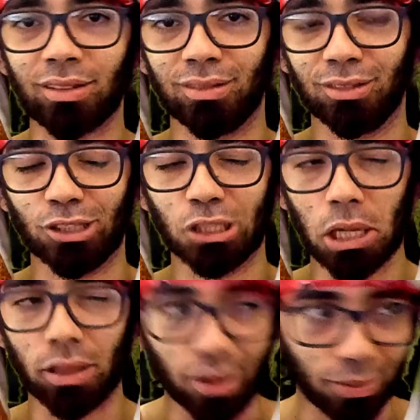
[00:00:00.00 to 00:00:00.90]
so
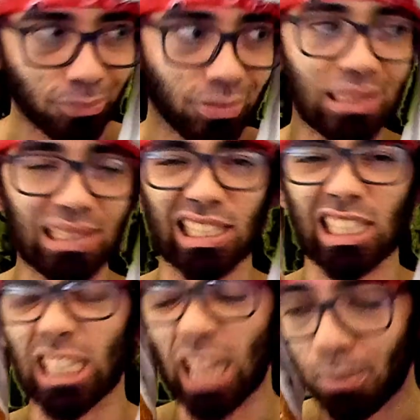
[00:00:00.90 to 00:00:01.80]
deep
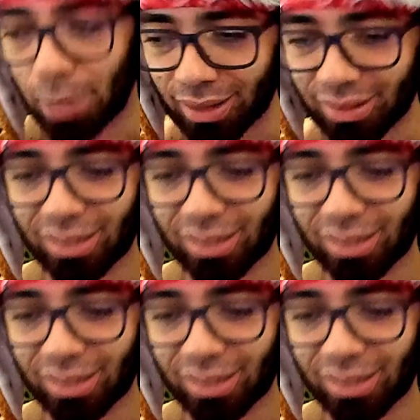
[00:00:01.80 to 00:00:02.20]
stop it